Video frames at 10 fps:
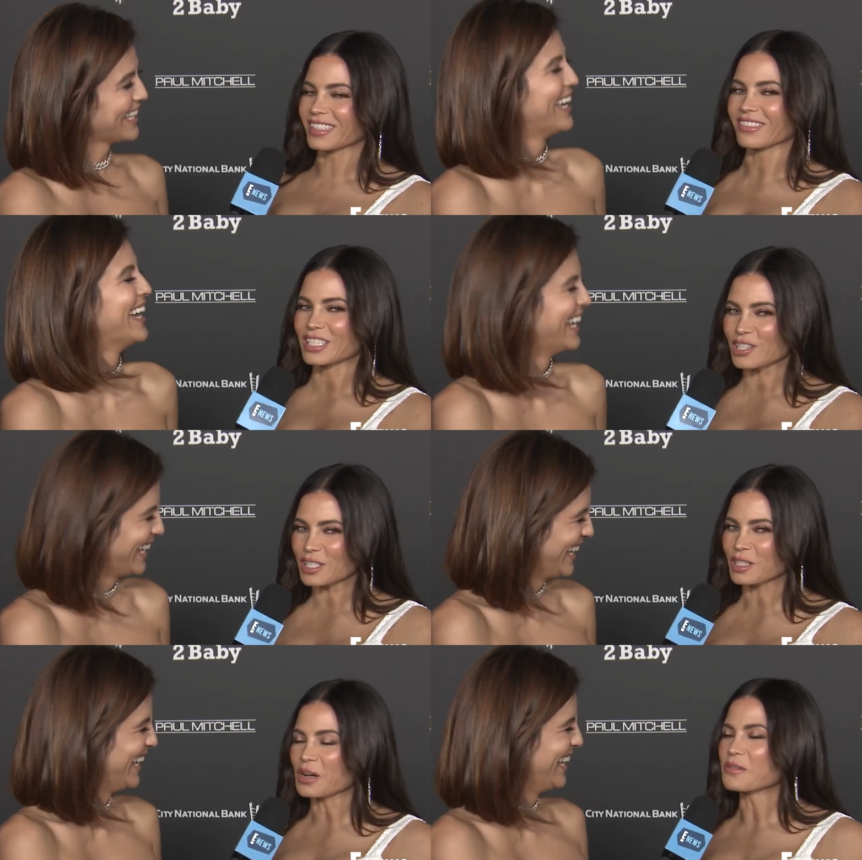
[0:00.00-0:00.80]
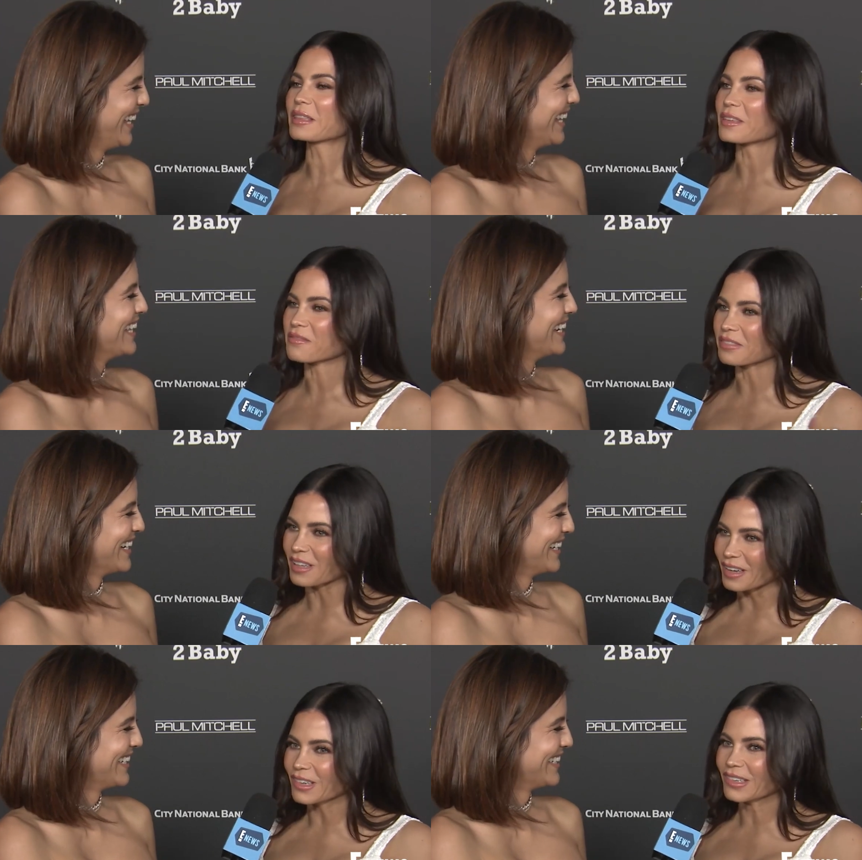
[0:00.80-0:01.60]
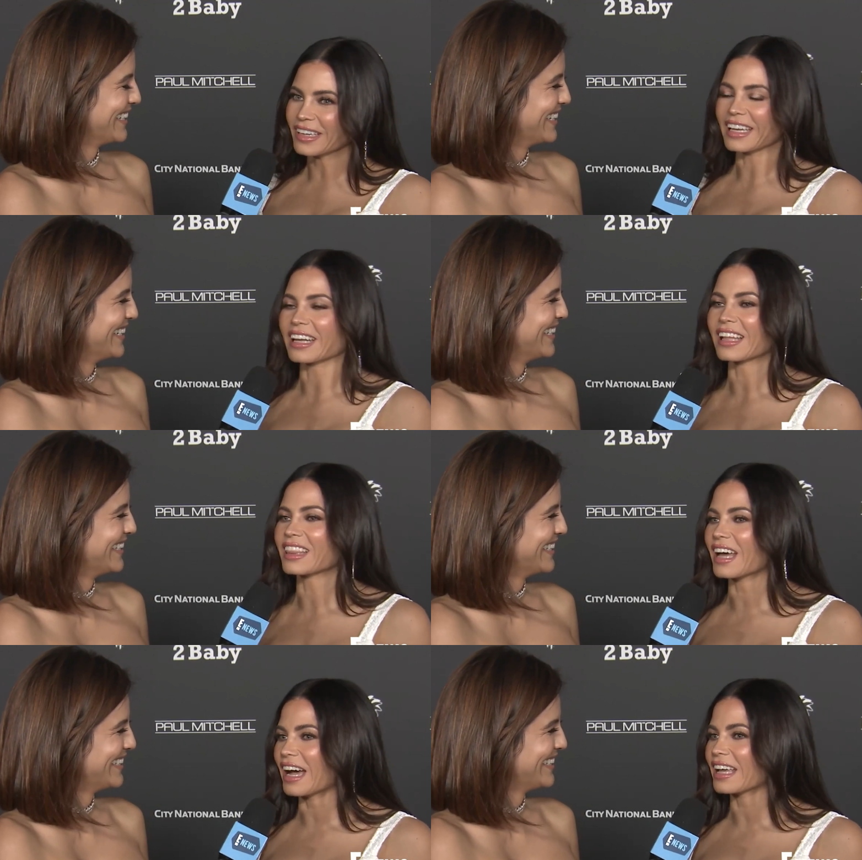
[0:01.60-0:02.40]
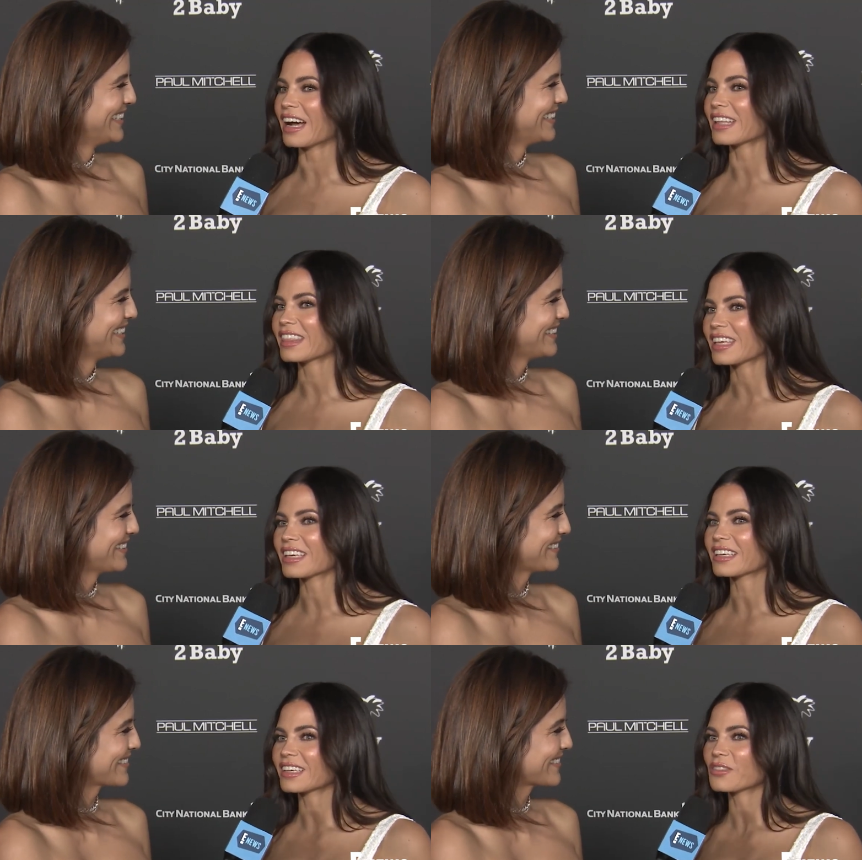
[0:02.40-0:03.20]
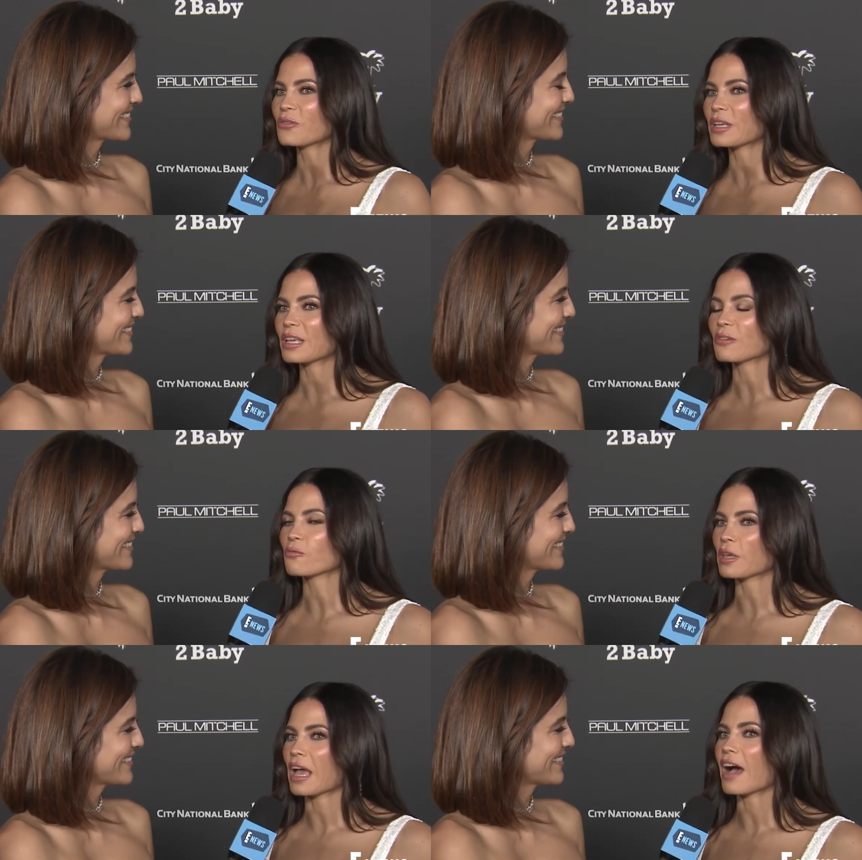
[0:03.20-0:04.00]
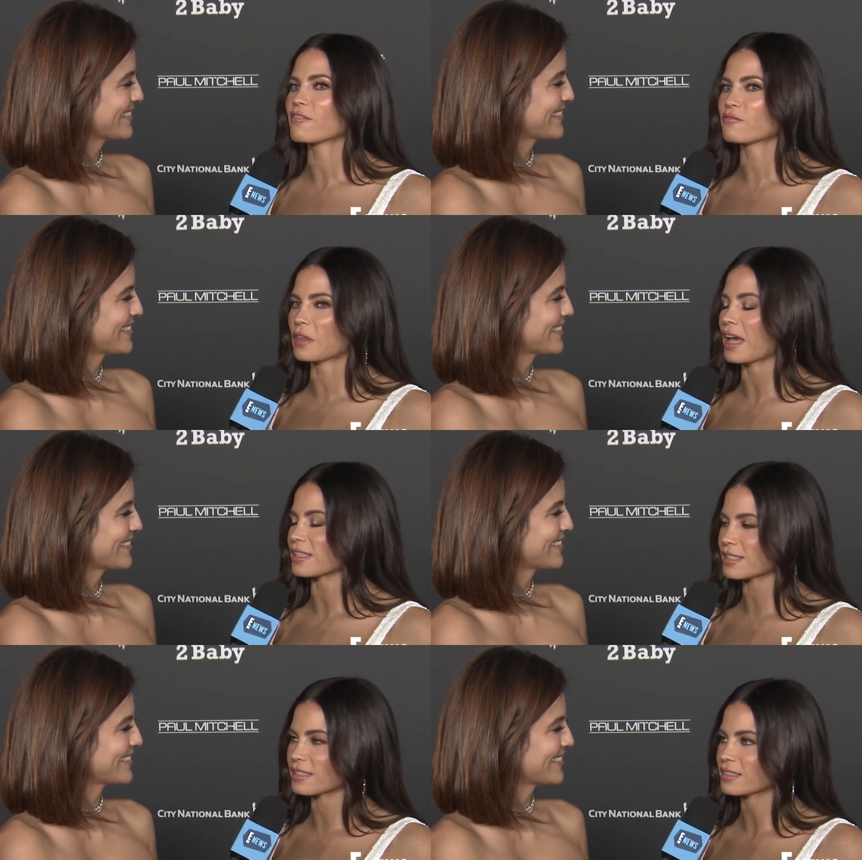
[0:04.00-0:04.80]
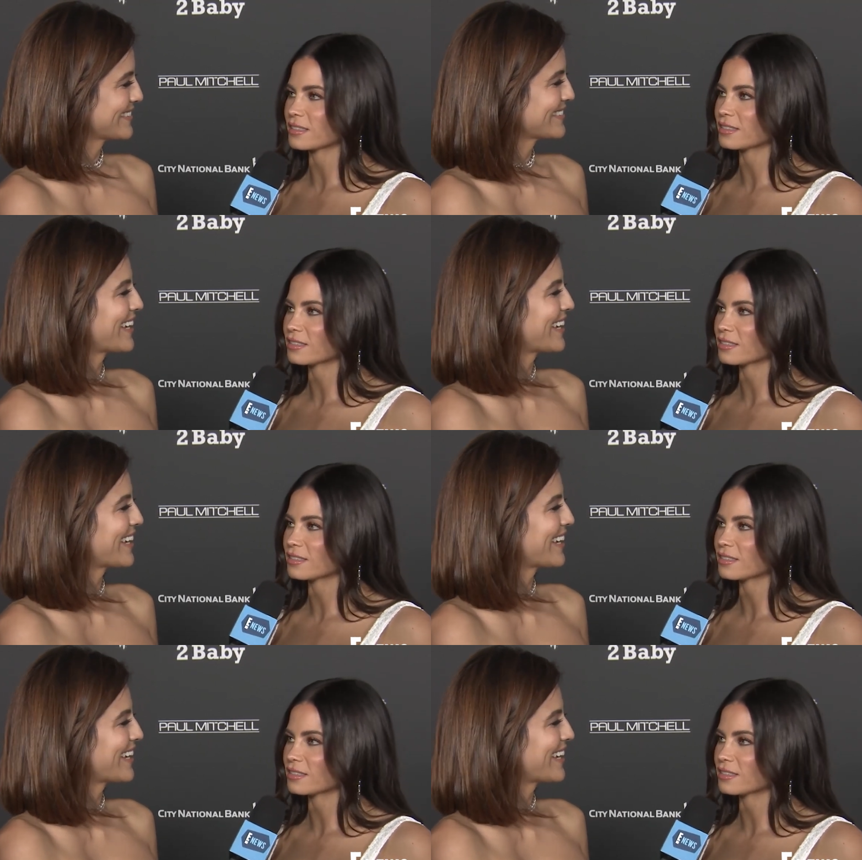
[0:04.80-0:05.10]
Speaker 1: so we just go with the flow, and I, I, I think we we have, yes.